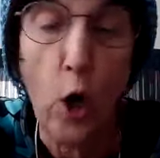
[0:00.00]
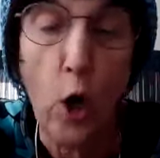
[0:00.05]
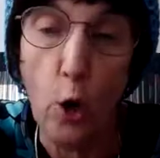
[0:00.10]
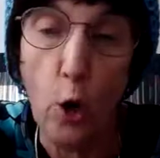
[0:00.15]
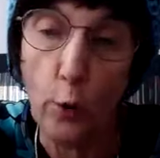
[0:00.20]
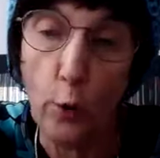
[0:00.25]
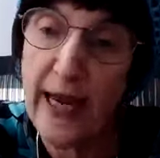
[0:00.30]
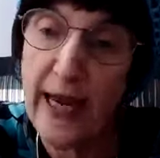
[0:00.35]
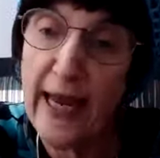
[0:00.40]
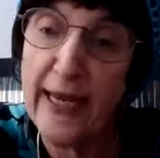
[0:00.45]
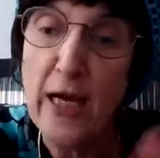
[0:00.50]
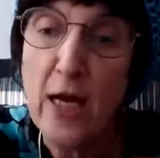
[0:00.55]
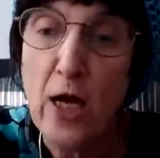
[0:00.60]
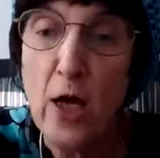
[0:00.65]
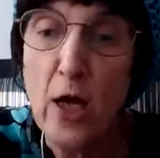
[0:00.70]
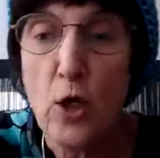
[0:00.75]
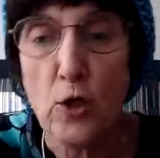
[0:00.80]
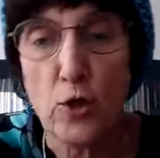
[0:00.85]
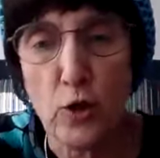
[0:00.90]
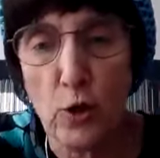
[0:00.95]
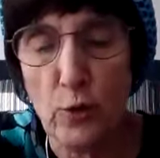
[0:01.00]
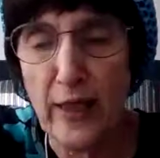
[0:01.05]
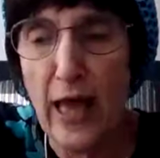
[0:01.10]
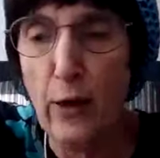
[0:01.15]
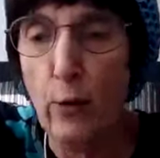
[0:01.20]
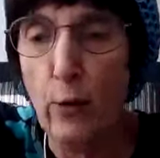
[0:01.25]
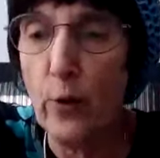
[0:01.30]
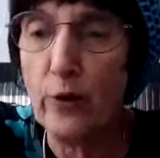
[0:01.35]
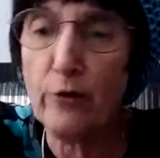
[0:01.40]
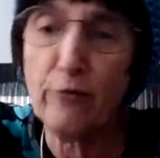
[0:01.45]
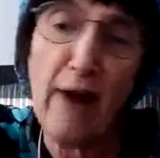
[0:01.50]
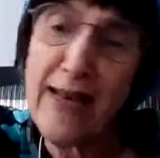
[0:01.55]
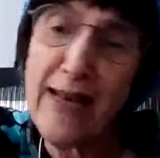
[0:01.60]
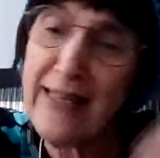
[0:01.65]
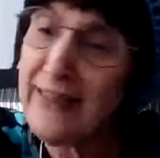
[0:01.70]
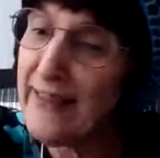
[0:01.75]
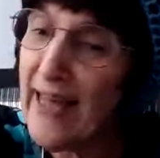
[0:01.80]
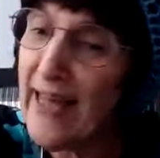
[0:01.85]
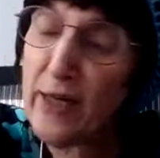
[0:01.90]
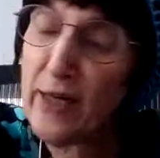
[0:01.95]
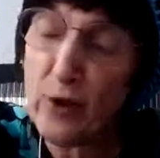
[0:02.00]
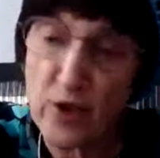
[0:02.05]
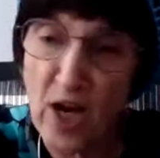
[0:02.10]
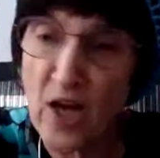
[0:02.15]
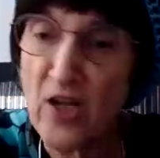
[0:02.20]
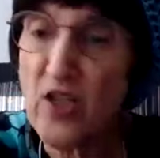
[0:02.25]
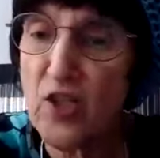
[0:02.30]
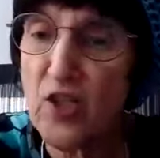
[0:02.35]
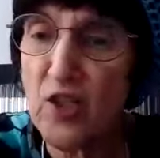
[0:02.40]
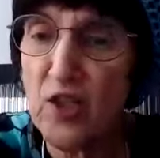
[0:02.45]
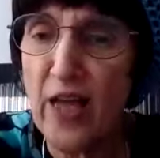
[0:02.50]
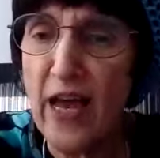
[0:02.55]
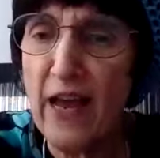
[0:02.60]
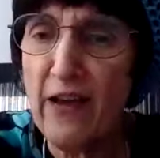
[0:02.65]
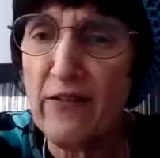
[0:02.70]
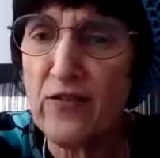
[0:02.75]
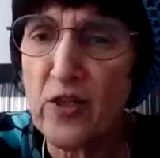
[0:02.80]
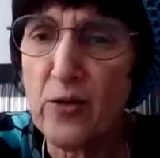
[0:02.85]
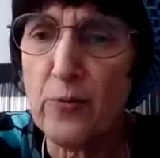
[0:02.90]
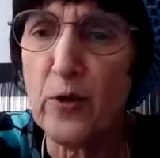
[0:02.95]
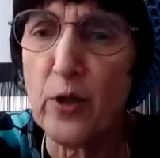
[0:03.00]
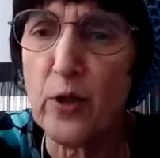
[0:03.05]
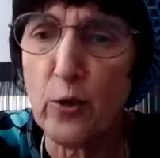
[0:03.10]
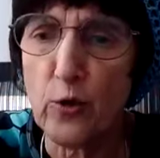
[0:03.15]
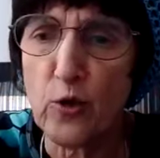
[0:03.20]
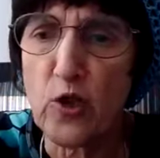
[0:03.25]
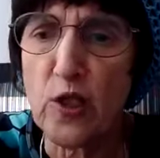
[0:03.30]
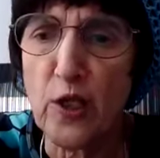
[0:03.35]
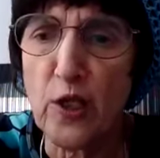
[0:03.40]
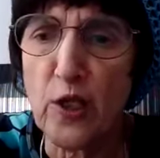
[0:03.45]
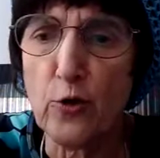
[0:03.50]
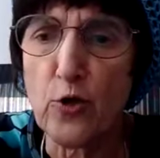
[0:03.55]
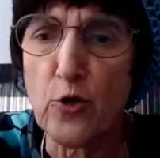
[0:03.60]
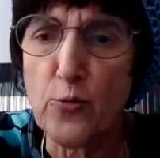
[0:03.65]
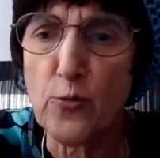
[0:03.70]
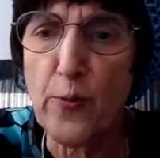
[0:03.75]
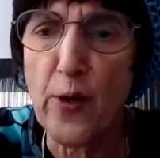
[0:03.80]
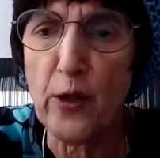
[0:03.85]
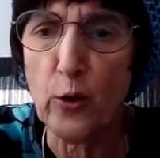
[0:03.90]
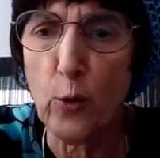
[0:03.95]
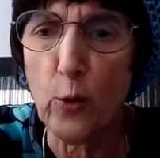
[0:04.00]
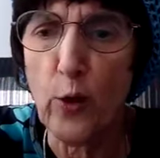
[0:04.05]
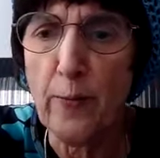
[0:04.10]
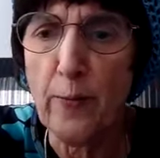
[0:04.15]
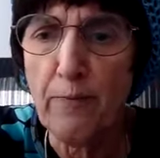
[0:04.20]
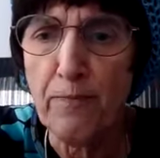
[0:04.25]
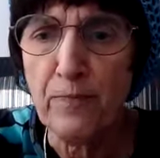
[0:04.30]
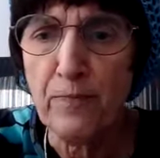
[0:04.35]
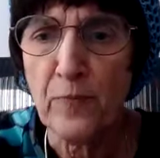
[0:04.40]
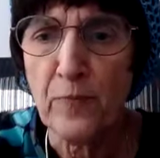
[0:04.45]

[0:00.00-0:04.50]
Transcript: Okay. So like we'd write letters. I still have some of those letters, by the way.